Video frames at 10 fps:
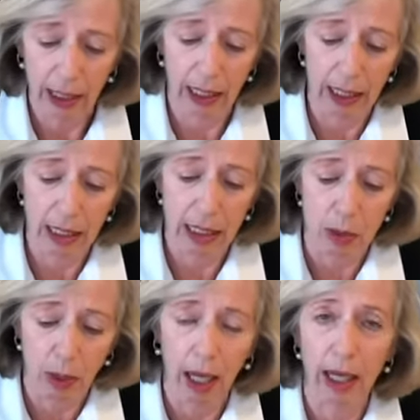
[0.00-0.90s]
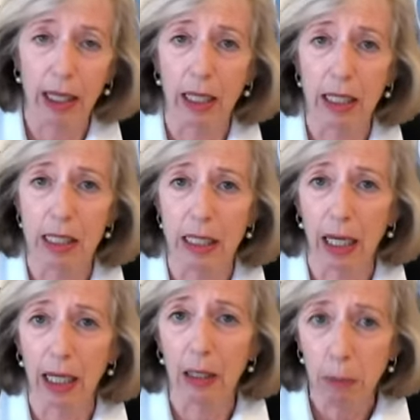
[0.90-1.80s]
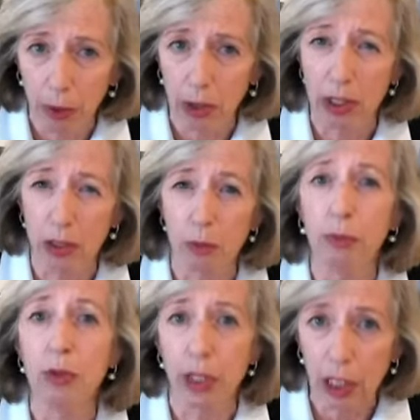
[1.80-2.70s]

And this is why it's important to put